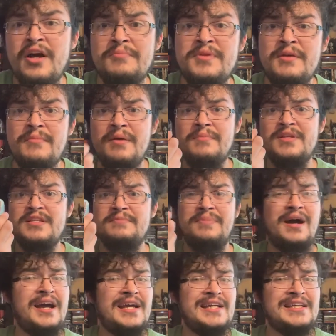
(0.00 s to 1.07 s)
update my Minty
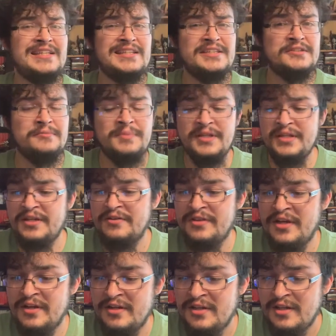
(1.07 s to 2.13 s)
Pie a little bit here and
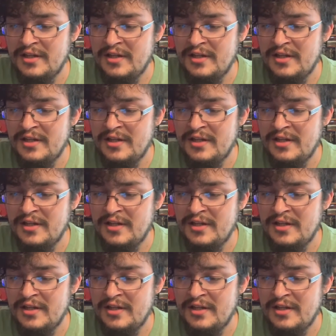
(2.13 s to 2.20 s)
there.